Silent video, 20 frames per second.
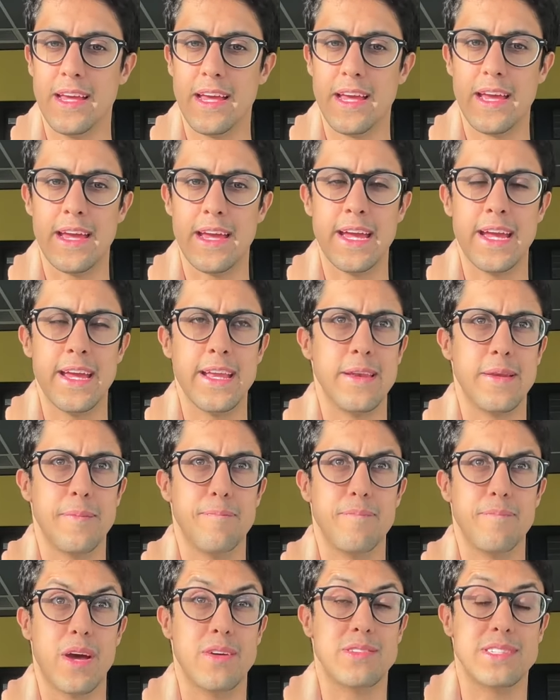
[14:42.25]
And
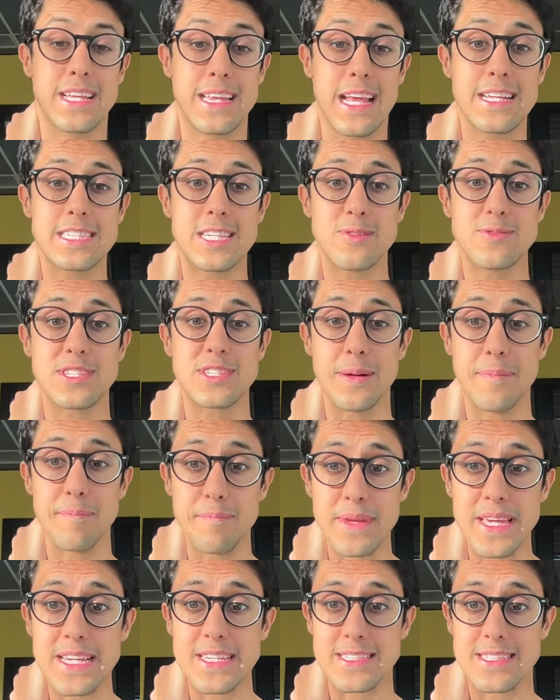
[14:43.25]
I was like, that sounds
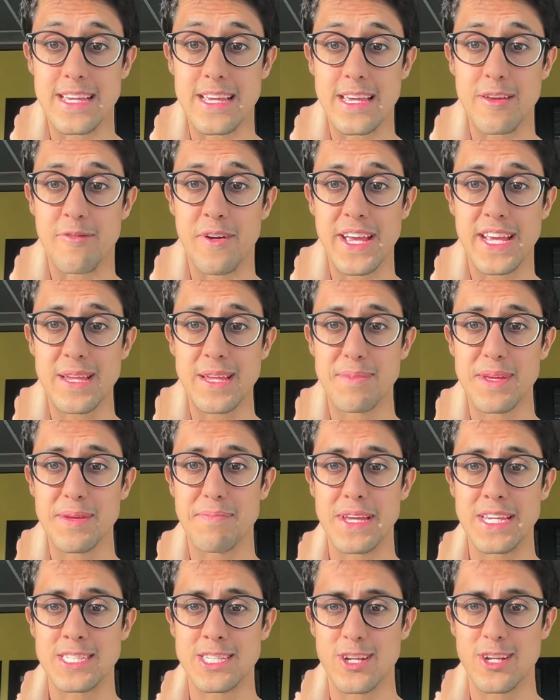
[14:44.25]
amazing. If I can be
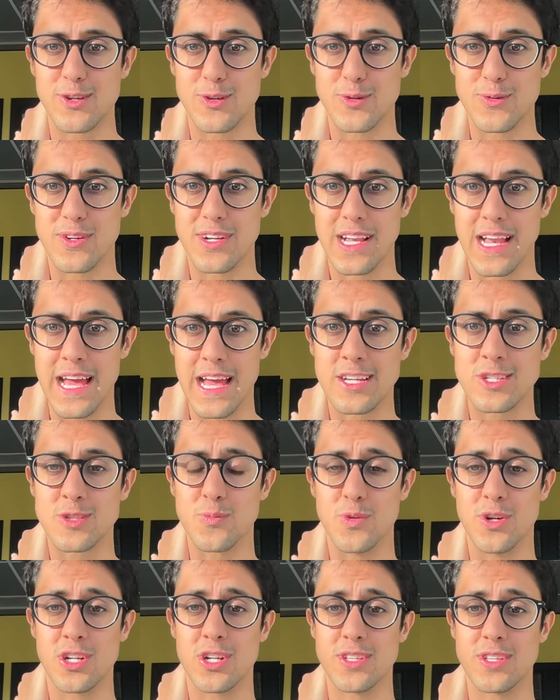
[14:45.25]
based out of Google X,
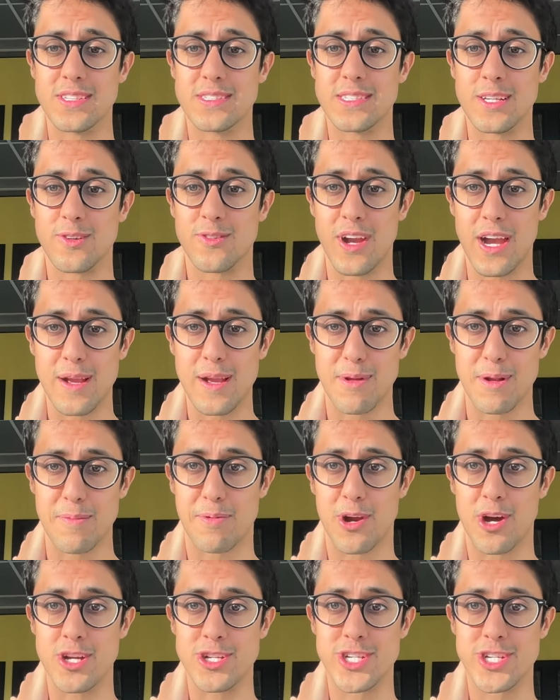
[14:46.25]
work on this incredible
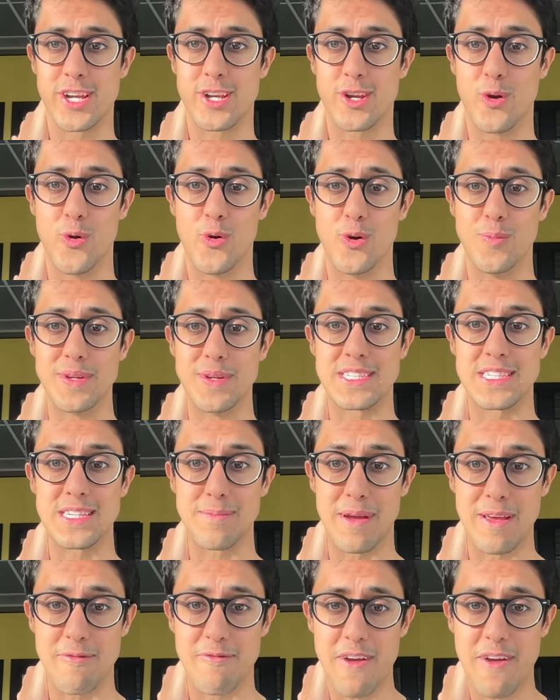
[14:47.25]
project, go home and see
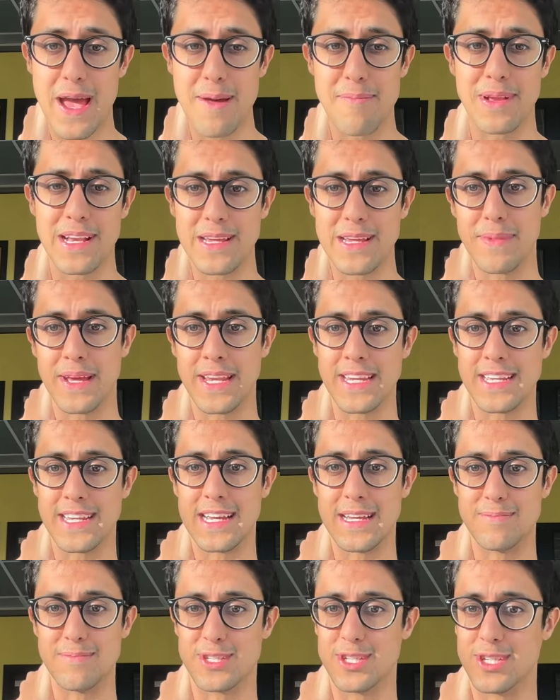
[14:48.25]
my family many
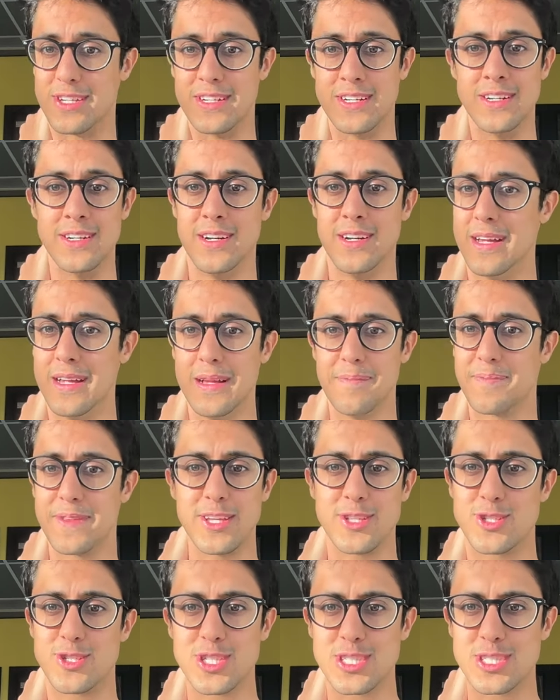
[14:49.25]
times a year,
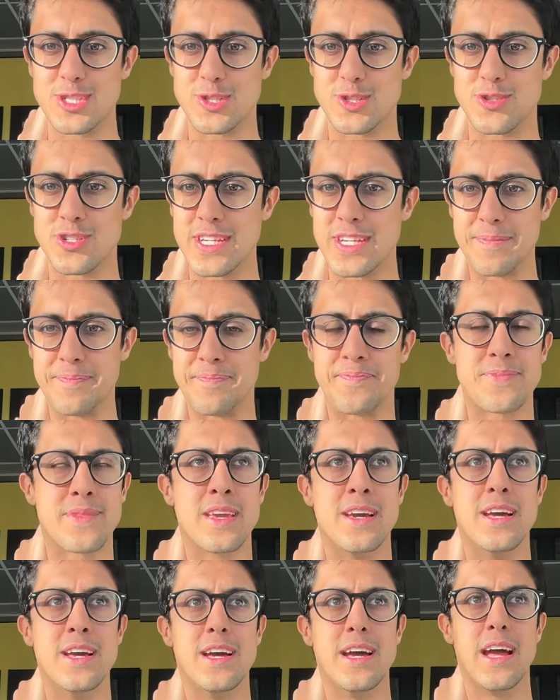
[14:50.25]
it's just a dream.
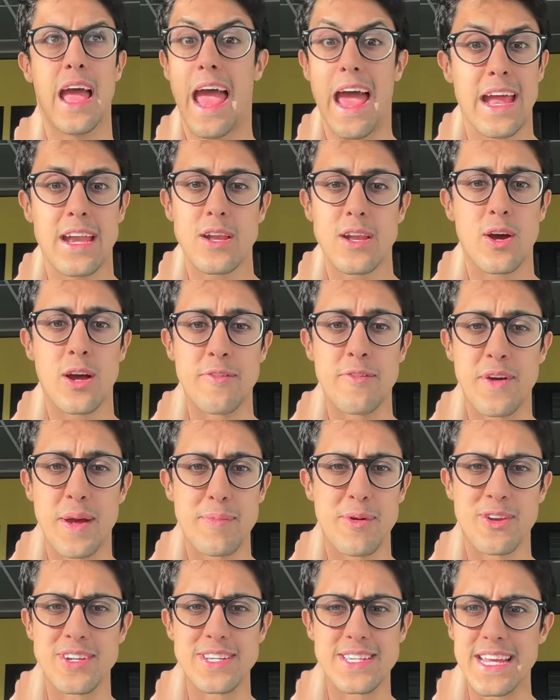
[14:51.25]
And if
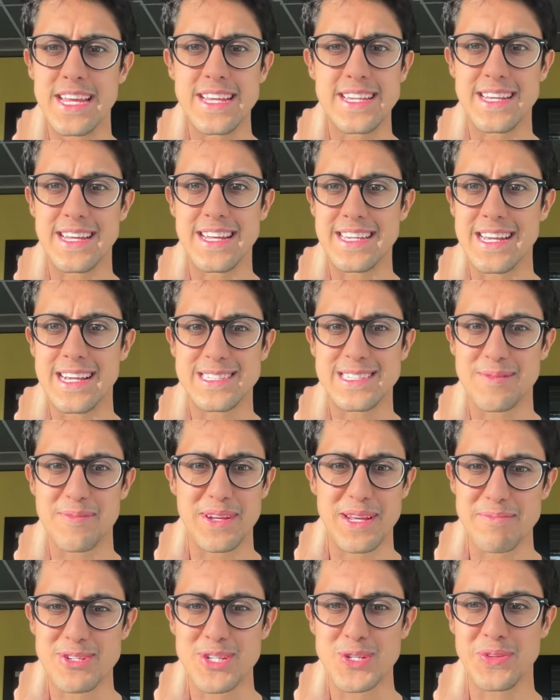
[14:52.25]
I'm on a date and I tell
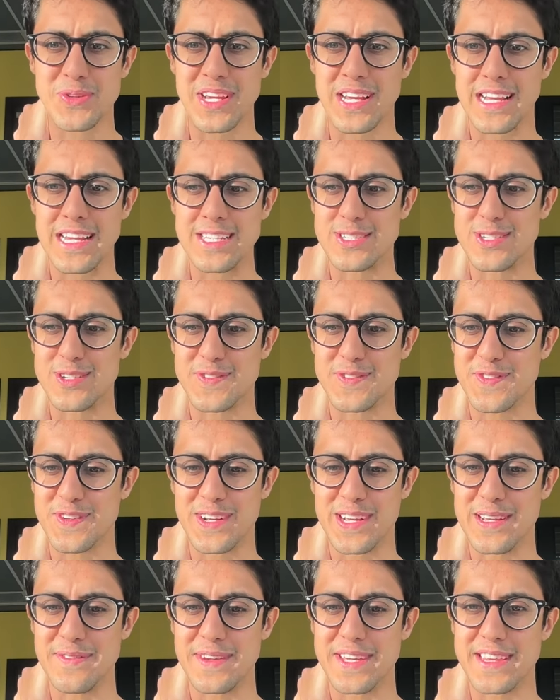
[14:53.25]
someone I'm shooting lasers for
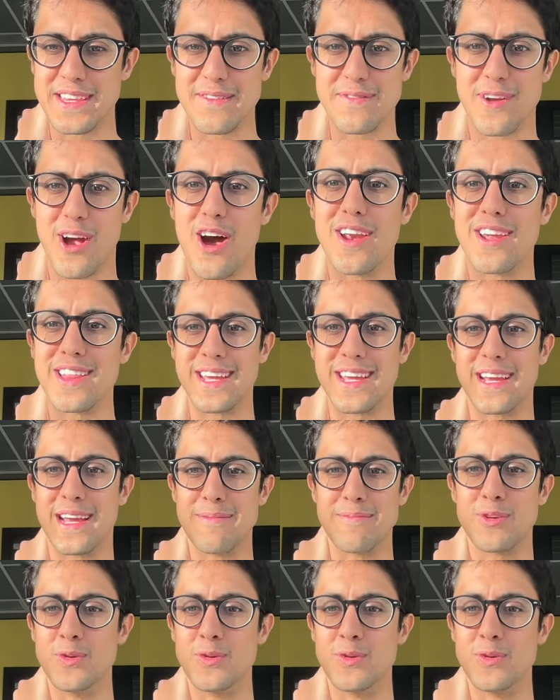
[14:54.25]
a living, they've got to think I'm